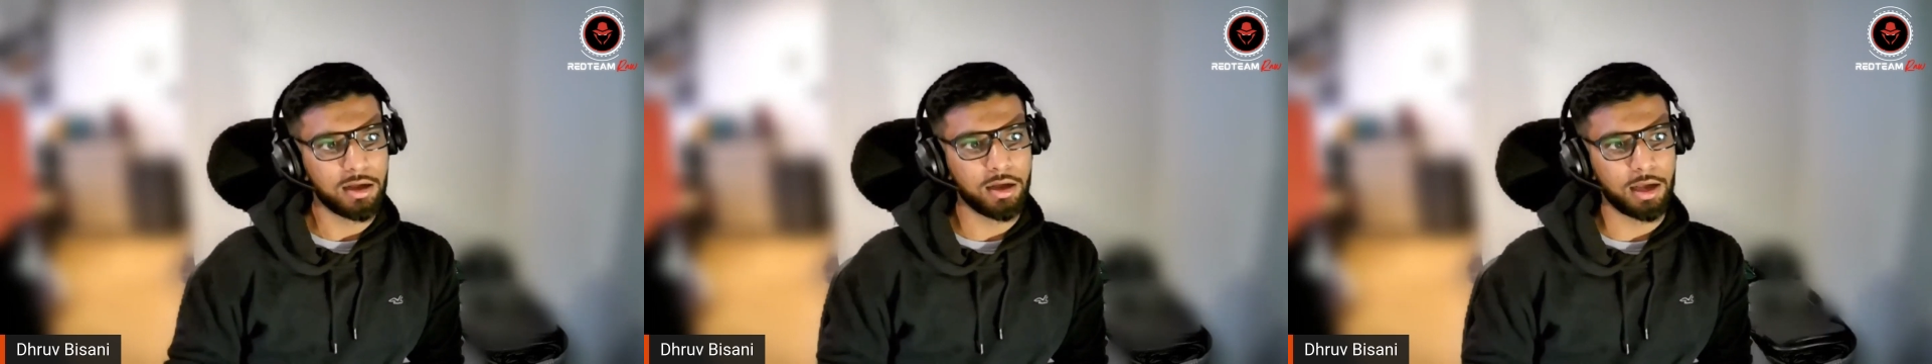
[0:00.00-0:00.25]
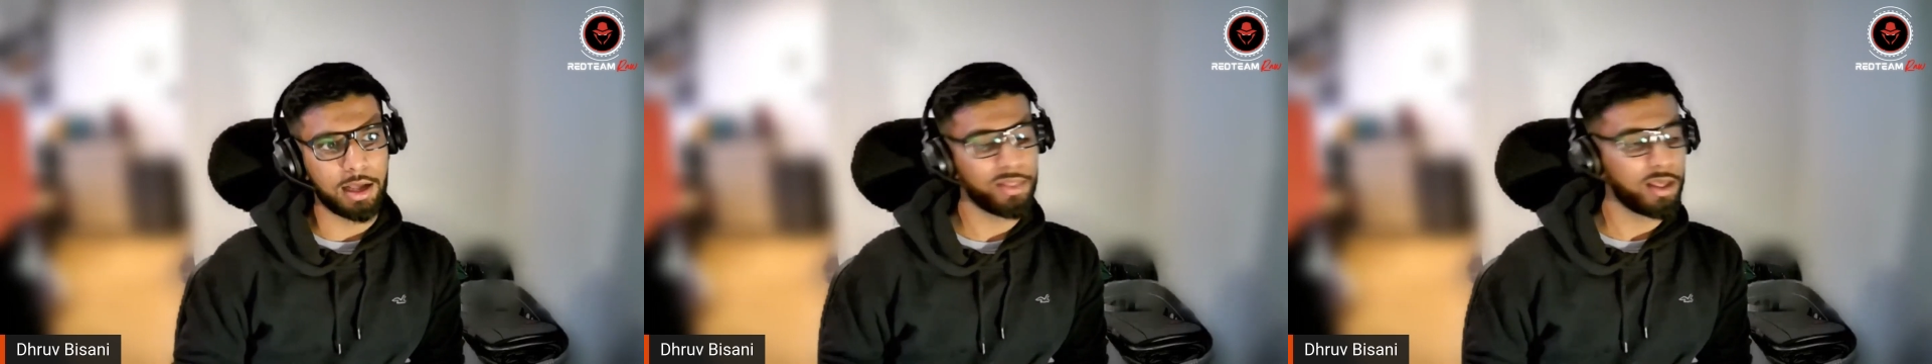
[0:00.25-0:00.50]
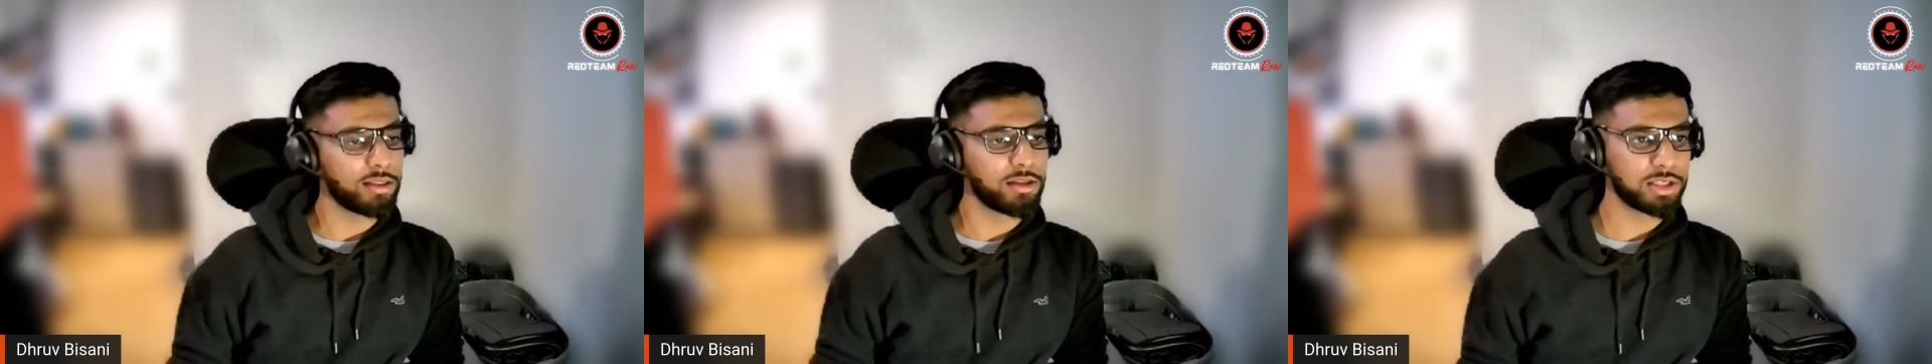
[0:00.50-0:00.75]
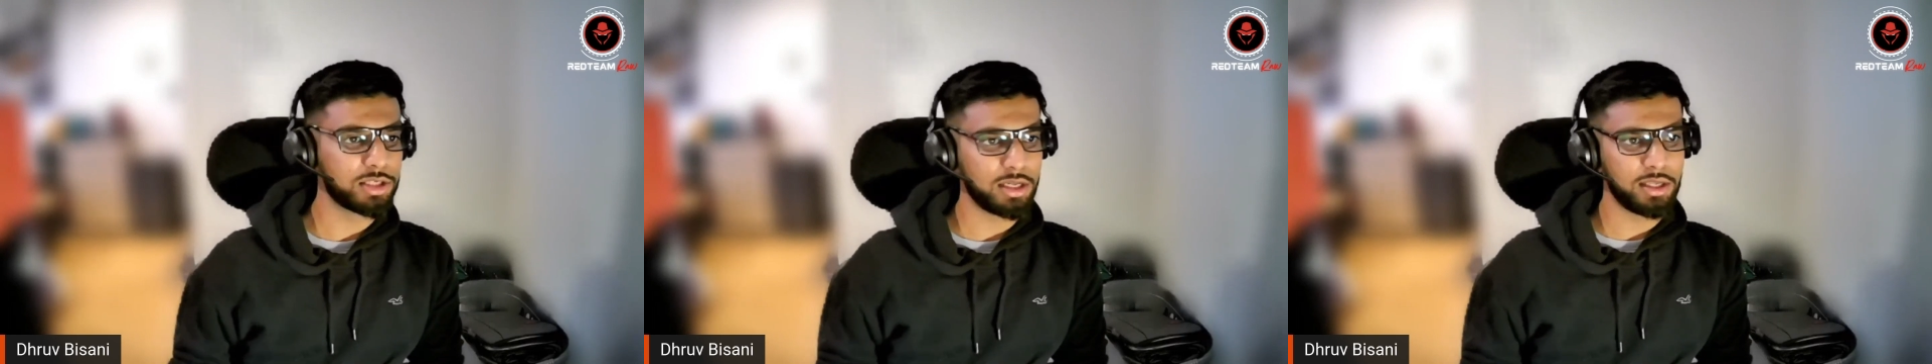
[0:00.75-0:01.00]
And that
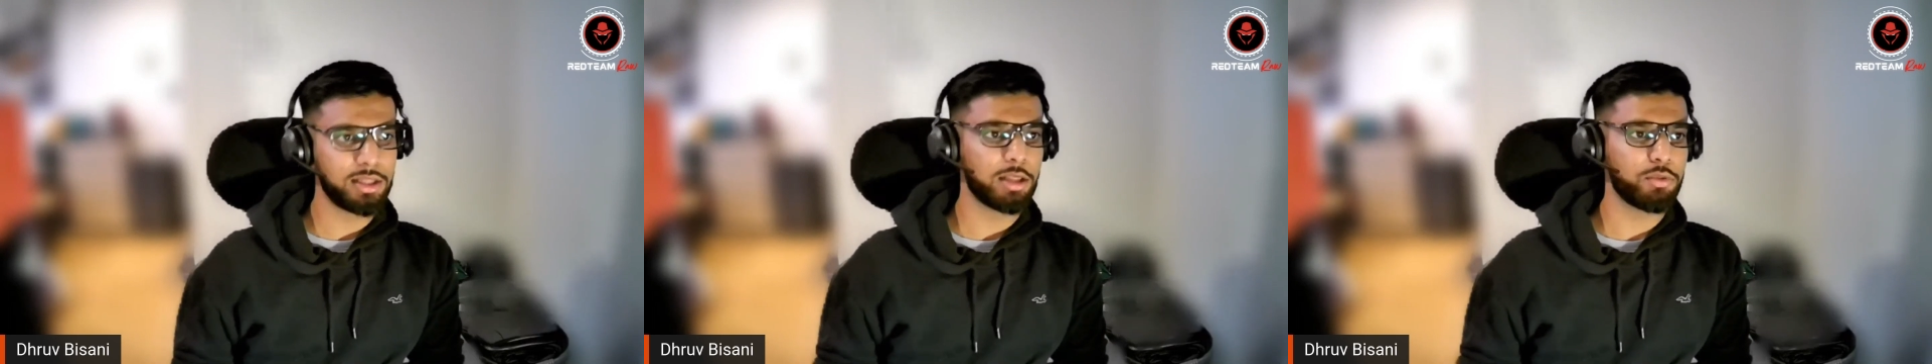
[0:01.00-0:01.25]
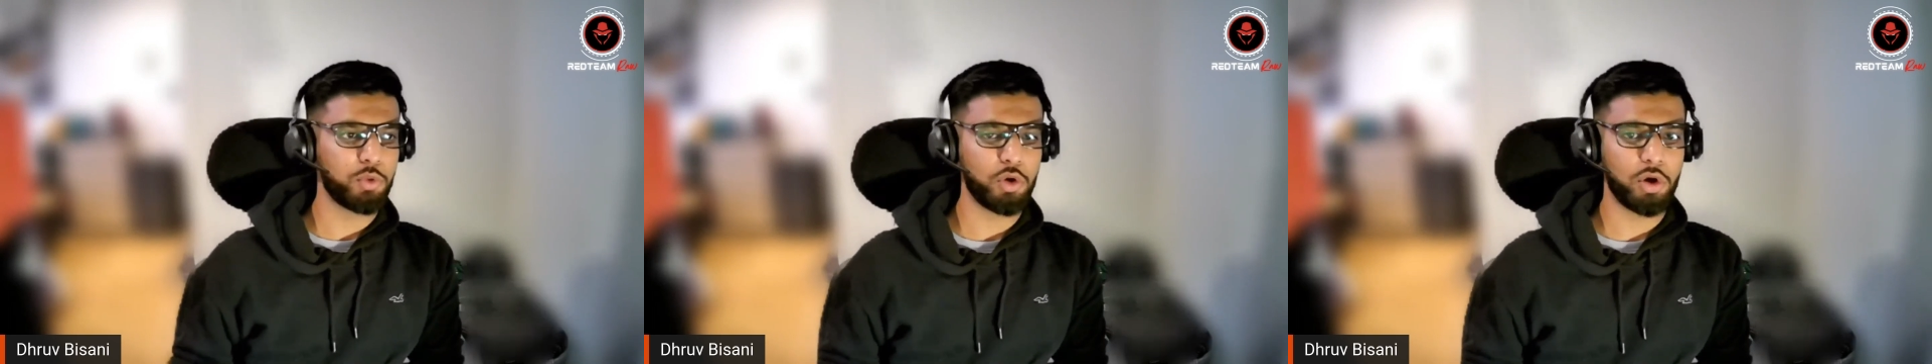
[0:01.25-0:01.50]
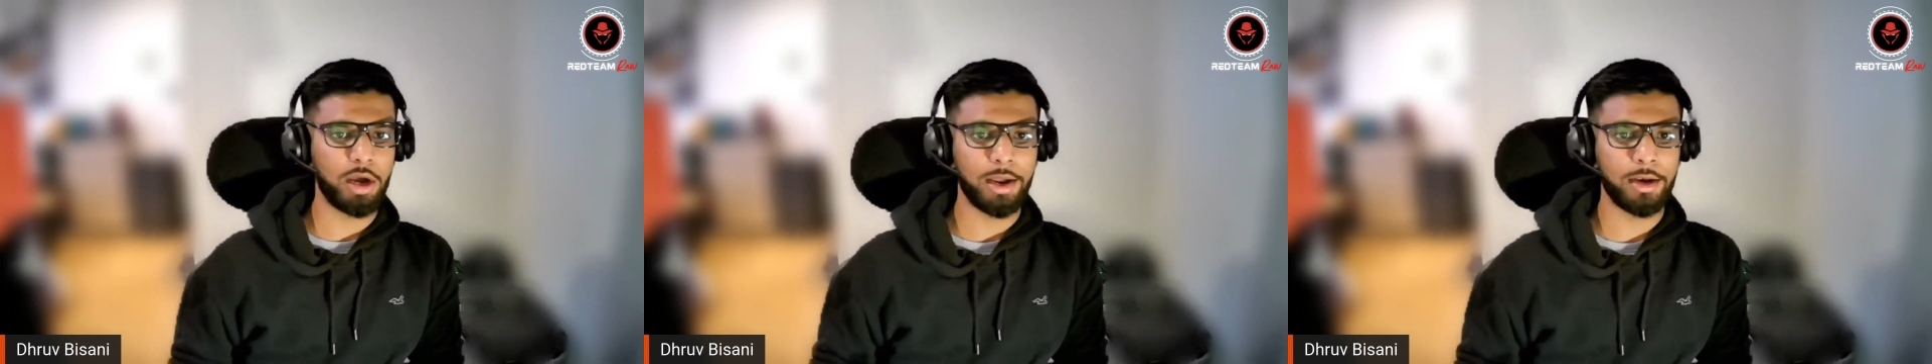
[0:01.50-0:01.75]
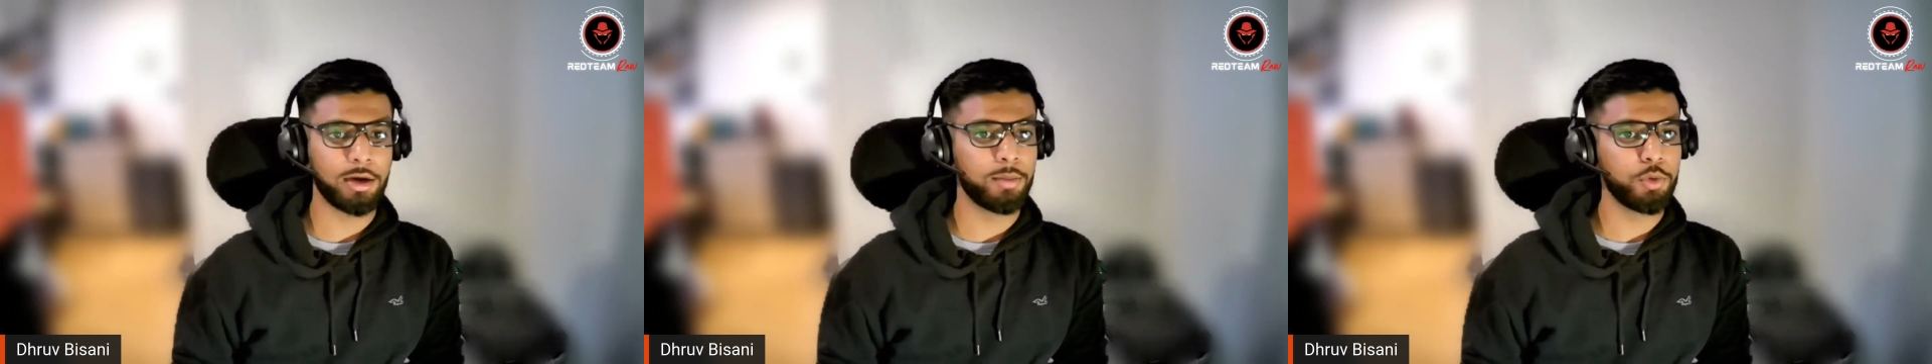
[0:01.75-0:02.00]
essentially, that's what
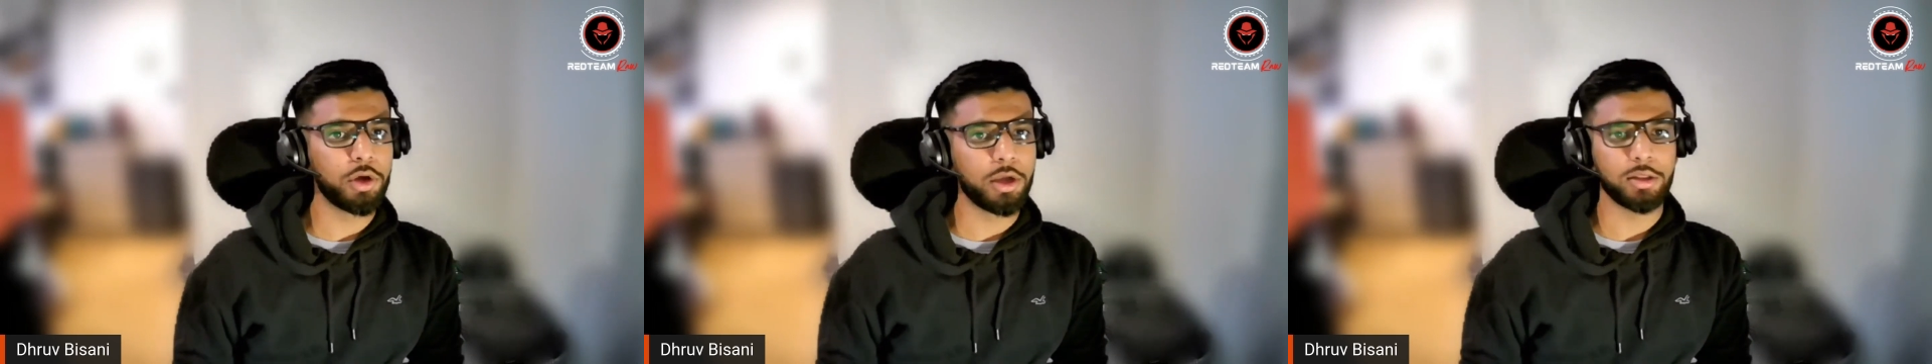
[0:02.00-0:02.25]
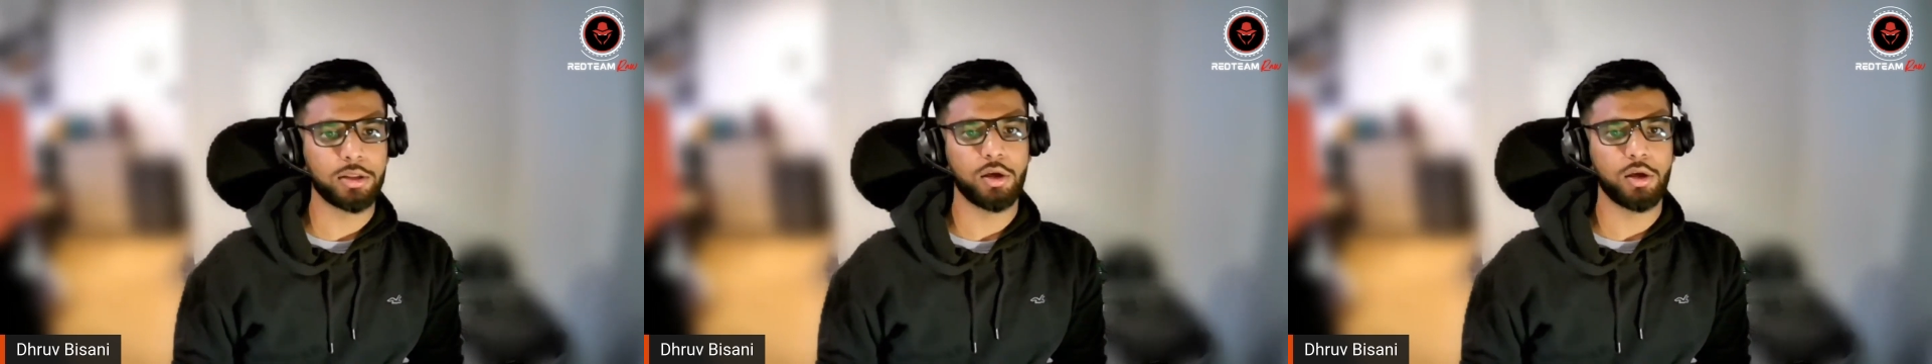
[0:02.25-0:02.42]
I ended up doing.